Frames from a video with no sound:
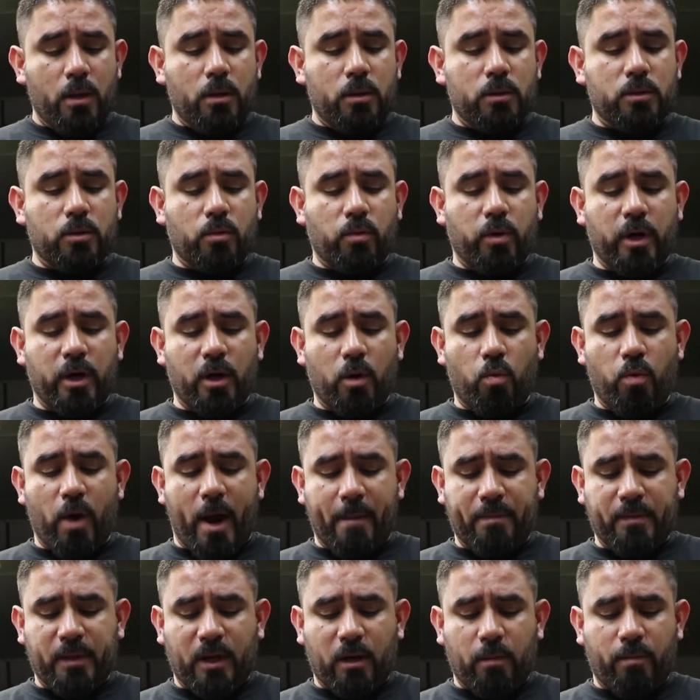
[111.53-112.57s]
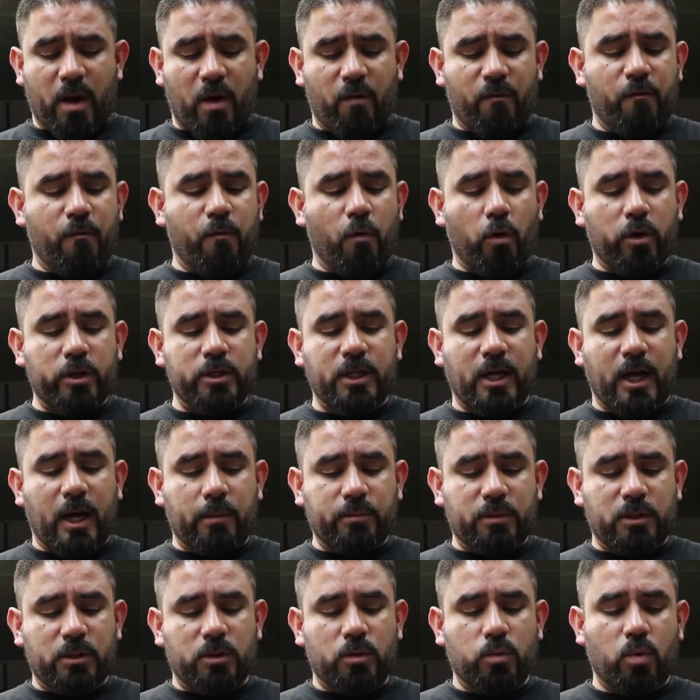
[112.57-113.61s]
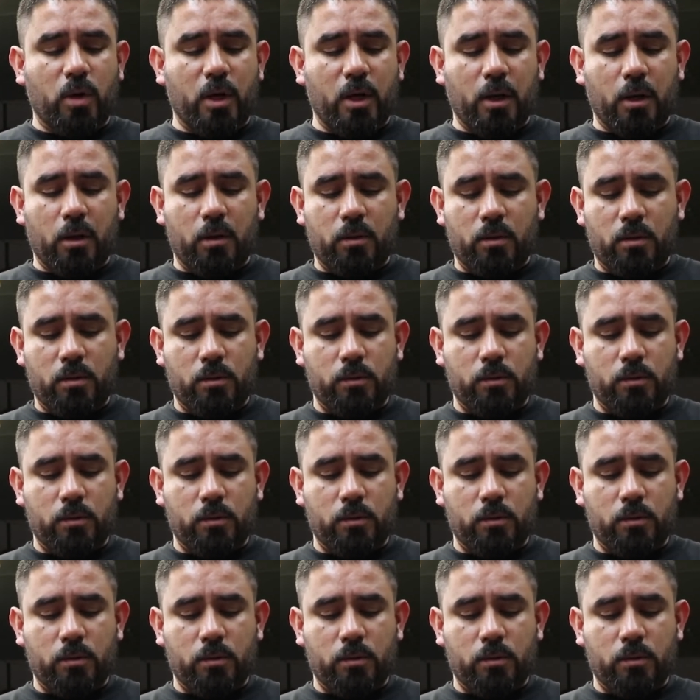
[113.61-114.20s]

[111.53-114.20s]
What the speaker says: So we're going to wrap that about 4 times as well.